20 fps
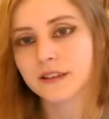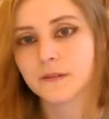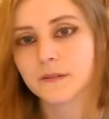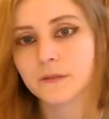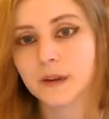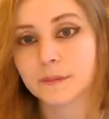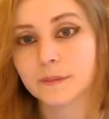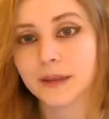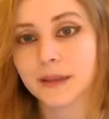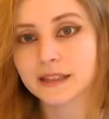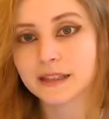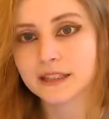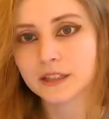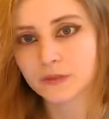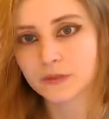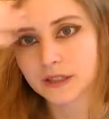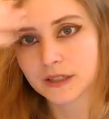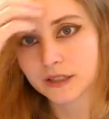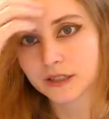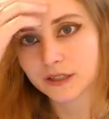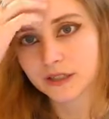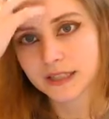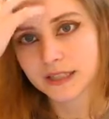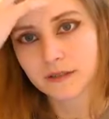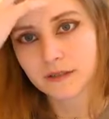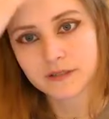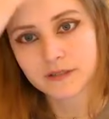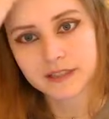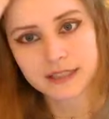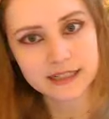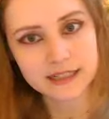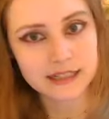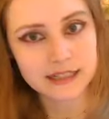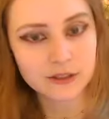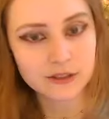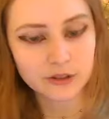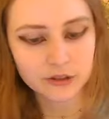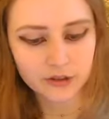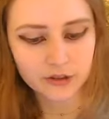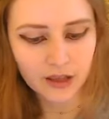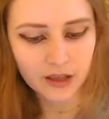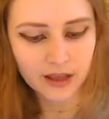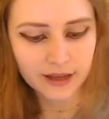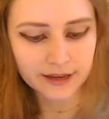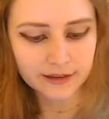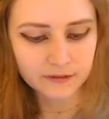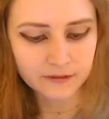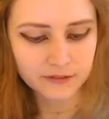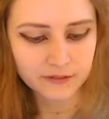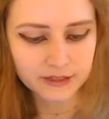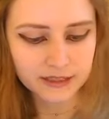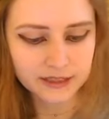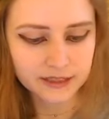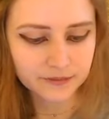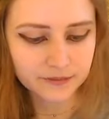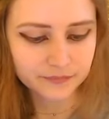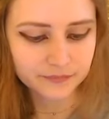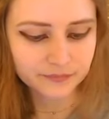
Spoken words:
find balance within ourselves and in our lives.